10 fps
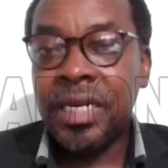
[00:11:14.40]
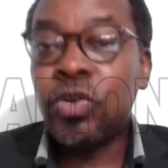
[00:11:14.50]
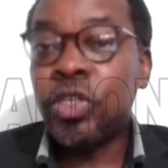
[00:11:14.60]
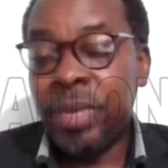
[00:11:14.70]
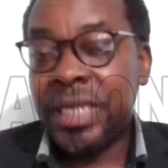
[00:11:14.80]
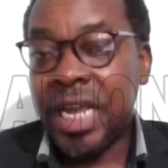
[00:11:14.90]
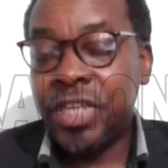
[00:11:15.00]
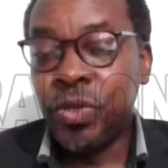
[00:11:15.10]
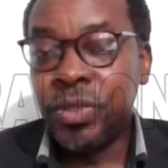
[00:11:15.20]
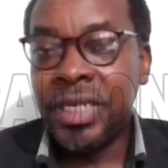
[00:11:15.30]
it was better
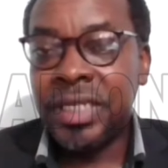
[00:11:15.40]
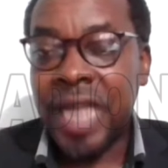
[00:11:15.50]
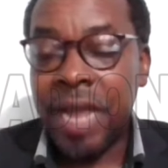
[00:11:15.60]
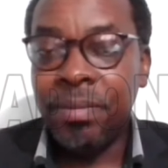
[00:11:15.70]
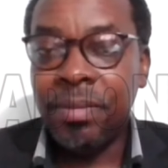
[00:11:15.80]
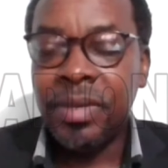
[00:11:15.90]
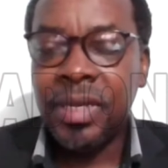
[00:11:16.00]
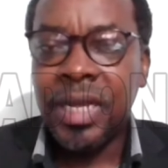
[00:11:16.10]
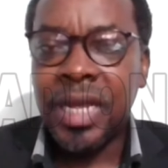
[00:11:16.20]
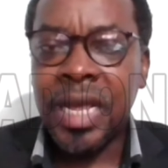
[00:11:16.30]
used this time.
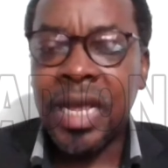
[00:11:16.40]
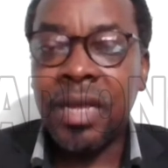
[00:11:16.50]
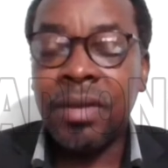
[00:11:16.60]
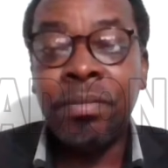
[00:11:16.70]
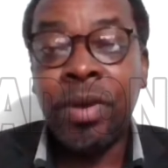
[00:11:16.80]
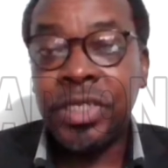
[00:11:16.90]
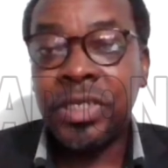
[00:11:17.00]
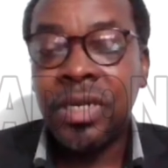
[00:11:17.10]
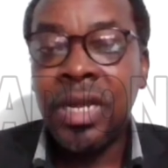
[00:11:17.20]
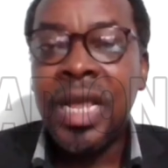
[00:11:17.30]
Uh, but
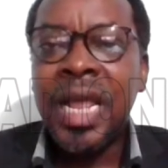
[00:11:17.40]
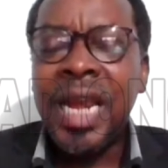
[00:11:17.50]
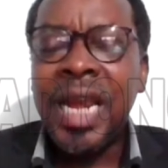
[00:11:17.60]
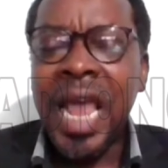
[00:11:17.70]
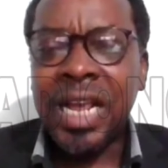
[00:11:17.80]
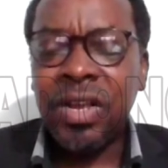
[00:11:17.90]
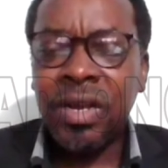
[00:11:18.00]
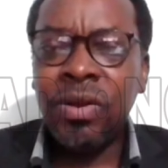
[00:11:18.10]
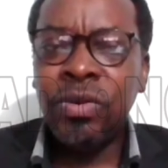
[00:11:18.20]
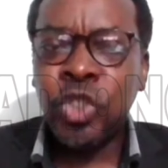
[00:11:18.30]
like
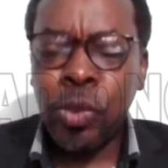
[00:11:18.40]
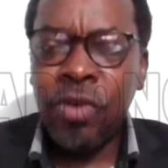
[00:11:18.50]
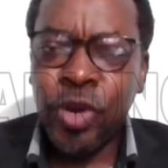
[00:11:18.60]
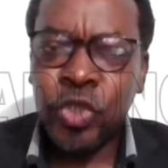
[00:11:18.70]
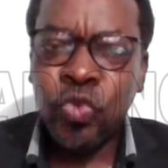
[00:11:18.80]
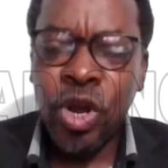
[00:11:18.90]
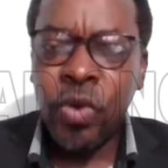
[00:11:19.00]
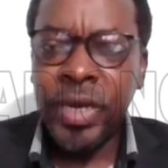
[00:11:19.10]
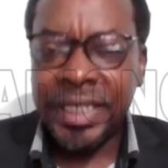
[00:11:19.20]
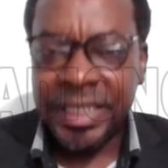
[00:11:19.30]
some of us, we
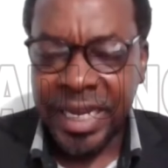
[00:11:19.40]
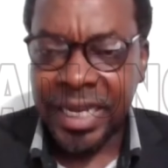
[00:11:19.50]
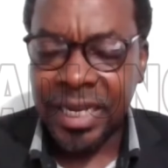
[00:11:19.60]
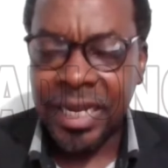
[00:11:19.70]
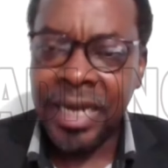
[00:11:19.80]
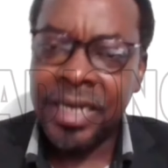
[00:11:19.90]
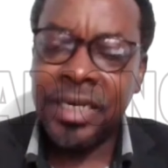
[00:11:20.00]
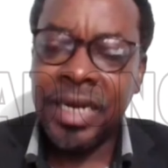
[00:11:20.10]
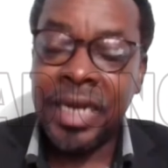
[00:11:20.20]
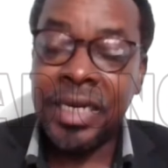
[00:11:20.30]
always say, and,
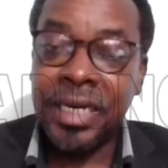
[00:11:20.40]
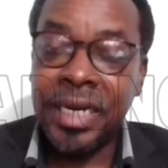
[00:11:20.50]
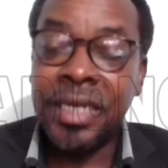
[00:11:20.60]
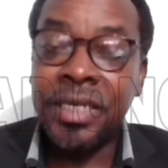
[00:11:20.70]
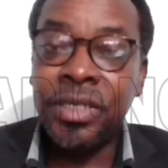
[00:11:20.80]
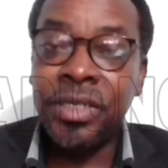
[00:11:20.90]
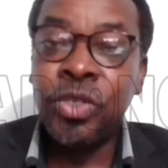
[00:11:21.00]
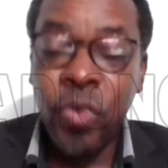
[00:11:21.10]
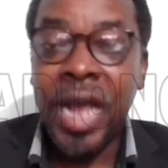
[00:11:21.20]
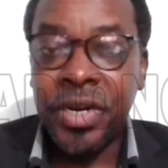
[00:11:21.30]
and, and you
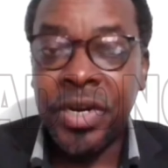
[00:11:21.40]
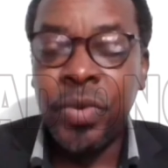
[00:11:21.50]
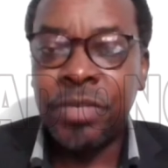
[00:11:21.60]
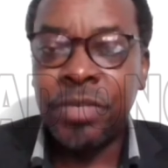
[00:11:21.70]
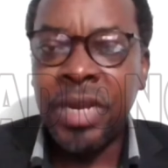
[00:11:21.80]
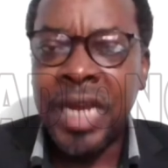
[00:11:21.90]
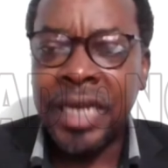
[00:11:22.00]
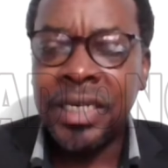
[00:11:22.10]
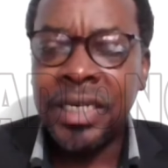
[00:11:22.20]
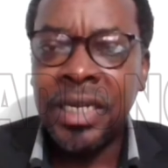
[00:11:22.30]
will agree with me,
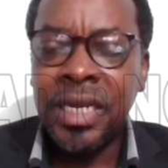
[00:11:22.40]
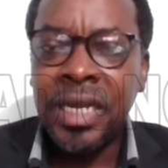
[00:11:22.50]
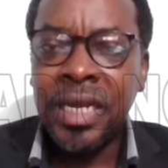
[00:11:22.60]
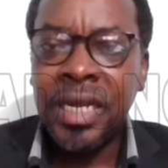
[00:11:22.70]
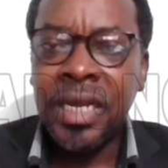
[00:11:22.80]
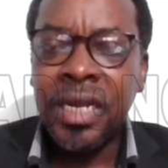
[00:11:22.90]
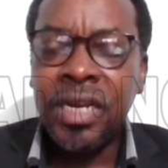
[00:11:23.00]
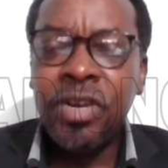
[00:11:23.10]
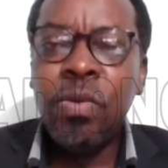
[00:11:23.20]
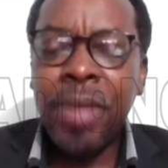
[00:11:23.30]
that
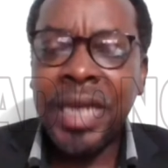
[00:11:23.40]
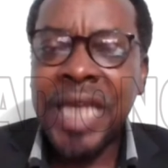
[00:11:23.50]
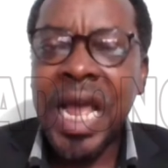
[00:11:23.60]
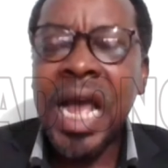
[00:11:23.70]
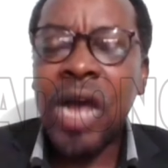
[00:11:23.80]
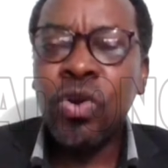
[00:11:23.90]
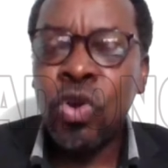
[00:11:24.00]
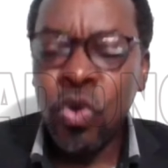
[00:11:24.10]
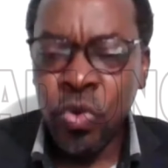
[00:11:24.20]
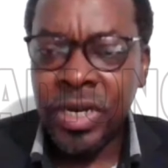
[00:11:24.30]
no matter how
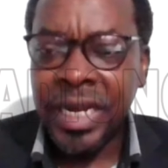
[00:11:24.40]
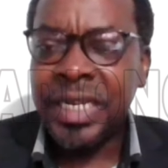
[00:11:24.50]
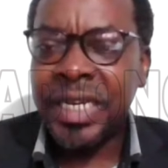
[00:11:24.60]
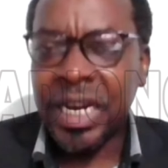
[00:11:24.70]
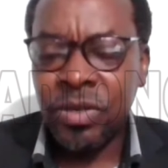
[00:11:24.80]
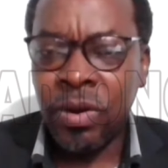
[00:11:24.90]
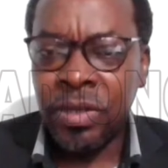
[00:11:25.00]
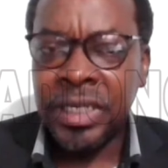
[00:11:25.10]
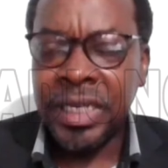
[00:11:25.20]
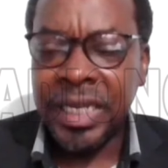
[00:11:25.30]
good a
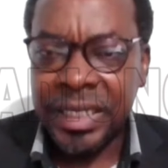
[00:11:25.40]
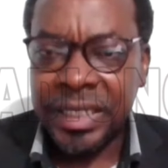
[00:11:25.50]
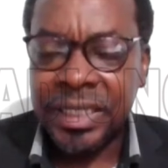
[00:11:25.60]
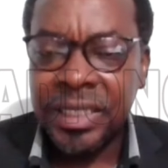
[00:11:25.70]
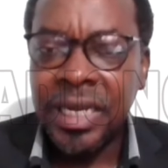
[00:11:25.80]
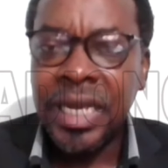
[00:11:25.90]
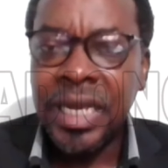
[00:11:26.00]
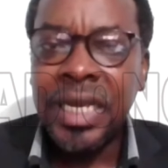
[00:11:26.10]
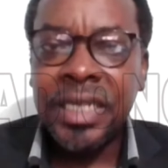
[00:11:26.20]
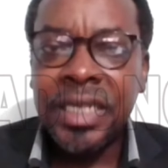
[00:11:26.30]
technology is,
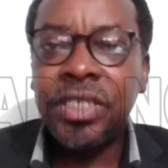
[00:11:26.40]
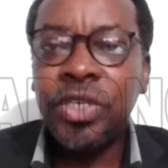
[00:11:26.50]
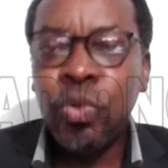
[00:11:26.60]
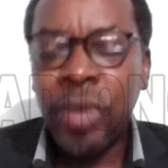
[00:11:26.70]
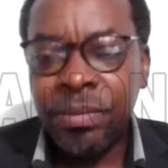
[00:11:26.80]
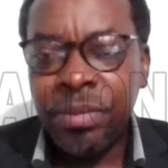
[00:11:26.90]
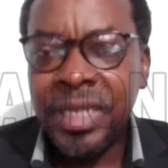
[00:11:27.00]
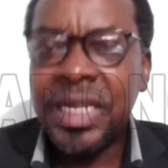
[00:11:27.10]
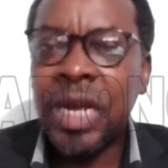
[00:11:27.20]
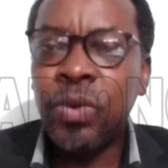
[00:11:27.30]
it is human
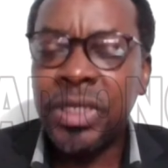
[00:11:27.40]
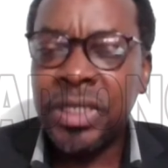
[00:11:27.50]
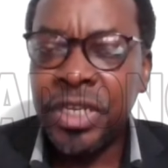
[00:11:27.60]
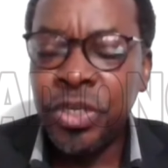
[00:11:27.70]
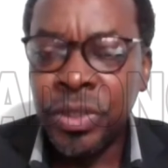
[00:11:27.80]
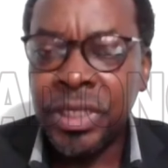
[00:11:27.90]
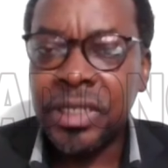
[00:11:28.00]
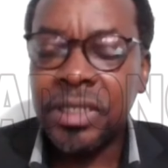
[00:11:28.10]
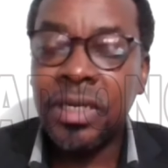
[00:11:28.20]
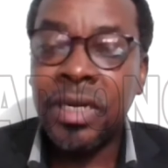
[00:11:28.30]
beings that will still use it.
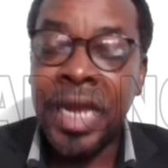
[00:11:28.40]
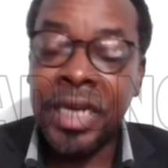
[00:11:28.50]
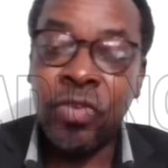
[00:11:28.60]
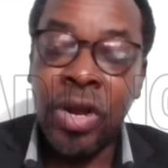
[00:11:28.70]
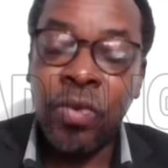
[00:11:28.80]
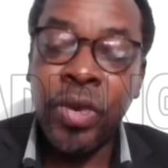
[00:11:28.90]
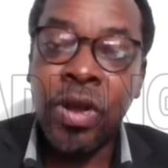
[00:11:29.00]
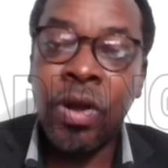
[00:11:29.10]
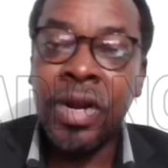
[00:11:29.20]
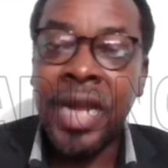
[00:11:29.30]
Like the one we
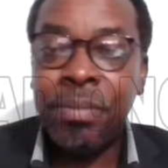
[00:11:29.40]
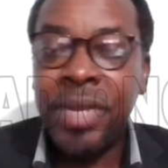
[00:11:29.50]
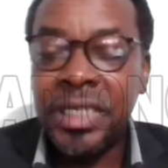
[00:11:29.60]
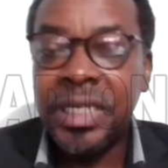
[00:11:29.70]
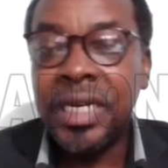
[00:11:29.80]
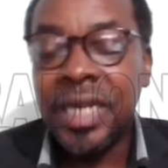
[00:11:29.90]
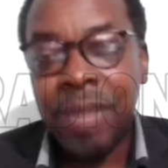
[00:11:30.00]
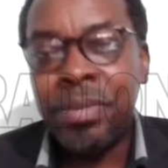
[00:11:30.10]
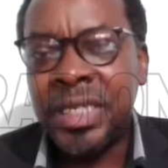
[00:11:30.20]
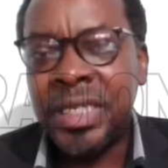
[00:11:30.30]
call garbage in,
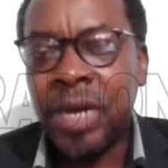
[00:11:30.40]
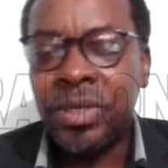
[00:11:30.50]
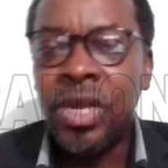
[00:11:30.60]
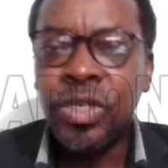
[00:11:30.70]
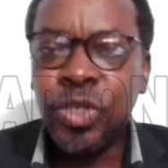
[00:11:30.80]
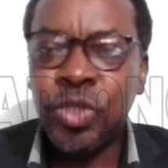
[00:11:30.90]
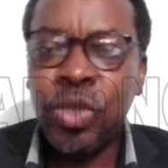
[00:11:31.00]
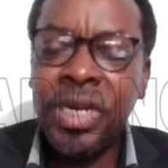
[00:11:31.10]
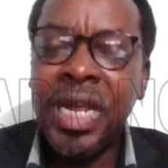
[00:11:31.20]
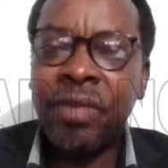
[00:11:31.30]
garbage out. So
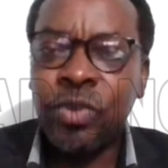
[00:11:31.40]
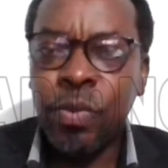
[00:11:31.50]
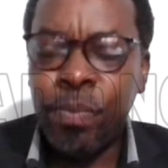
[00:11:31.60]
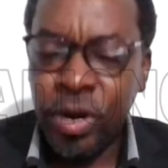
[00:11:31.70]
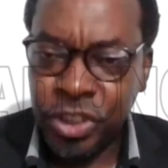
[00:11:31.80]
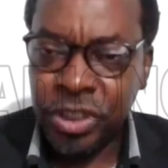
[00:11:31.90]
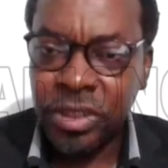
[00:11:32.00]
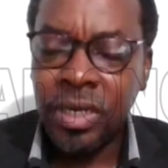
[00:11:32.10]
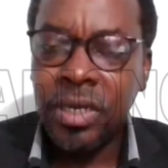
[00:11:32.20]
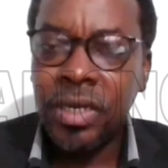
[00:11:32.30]
somebody have to punch
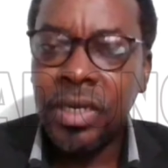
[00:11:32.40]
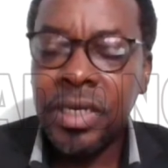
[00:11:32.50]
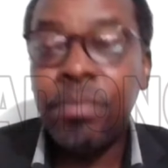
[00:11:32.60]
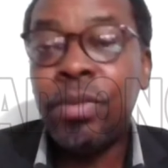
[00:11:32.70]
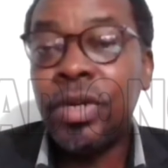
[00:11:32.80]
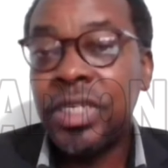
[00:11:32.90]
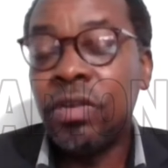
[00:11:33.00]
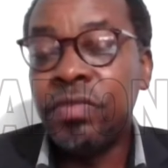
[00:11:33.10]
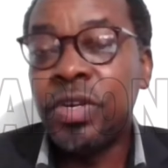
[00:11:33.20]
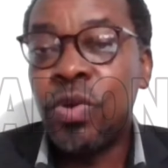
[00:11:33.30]
the button
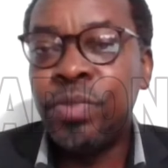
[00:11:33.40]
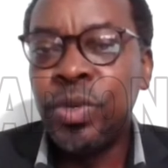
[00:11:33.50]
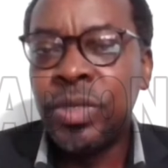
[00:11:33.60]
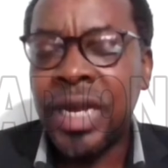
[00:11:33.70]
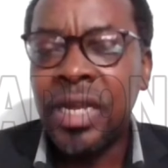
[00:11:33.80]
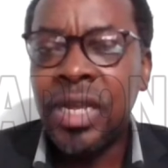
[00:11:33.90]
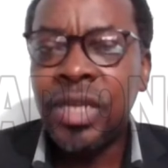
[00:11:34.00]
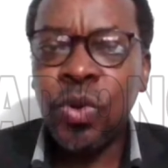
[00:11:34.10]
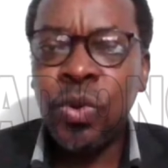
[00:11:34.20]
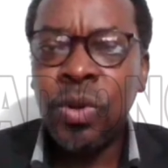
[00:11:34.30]
of the computer.
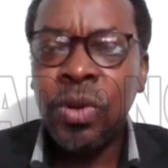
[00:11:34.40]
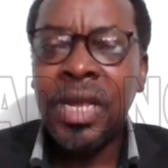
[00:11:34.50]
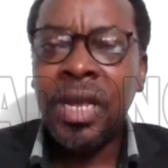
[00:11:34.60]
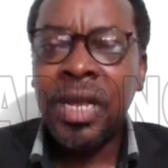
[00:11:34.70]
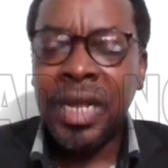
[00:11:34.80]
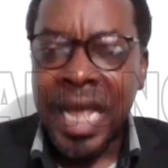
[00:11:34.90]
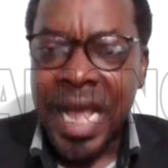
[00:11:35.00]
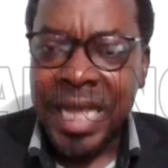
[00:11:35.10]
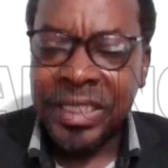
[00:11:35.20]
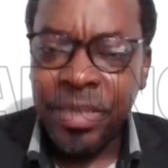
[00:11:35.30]
So
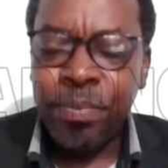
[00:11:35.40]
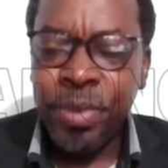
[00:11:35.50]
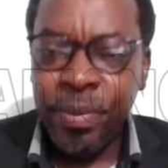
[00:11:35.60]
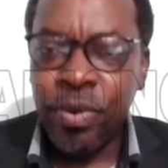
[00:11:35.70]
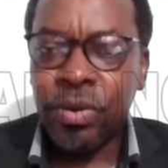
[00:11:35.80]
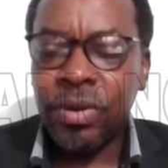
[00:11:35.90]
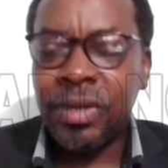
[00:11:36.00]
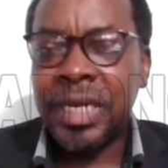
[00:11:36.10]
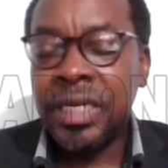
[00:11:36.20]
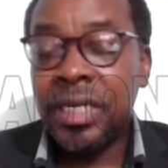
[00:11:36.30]
as a people,
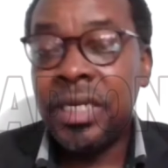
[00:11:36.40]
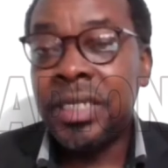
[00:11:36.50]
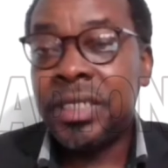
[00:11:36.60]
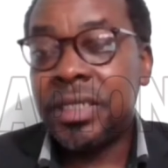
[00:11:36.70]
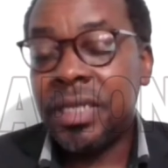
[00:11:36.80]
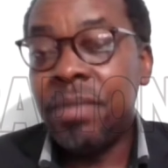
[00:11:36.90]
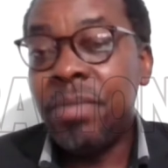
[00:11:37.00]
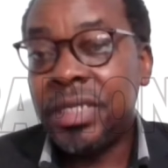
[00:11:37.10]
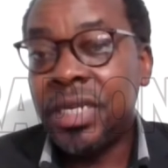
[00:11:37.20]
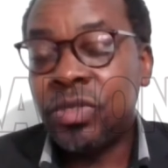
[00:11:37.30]
I think this is a
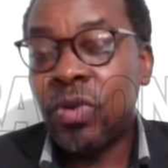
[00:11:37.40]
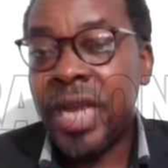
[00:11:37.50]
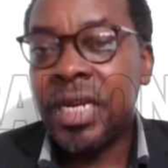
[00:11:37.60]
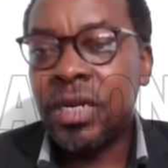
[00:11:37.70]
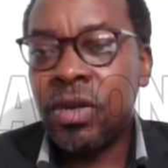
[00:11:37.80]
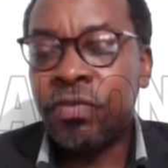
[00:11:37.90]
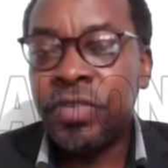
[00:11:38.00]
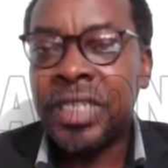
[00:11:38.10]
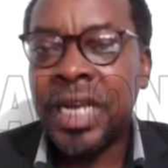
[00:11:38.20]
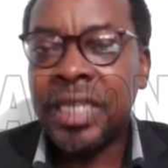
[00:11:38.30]
message to I N E C
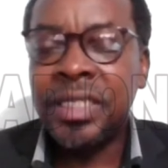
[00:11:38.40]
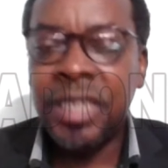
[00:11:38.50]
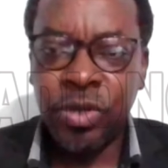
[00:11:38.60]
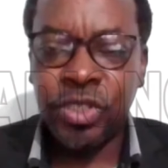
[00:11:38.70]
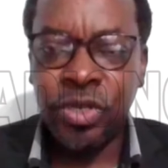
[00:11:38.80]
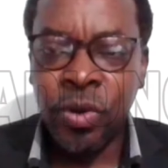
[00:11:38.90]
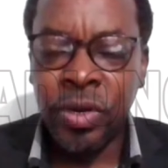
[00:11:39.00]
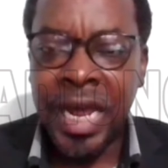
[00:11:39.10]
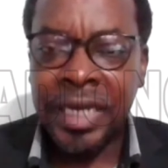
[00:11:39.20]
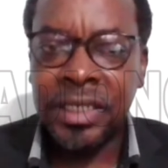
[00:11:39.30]
officials. They must know
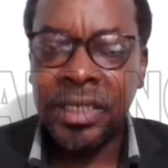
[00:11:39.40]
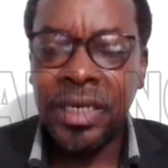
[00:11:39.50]
that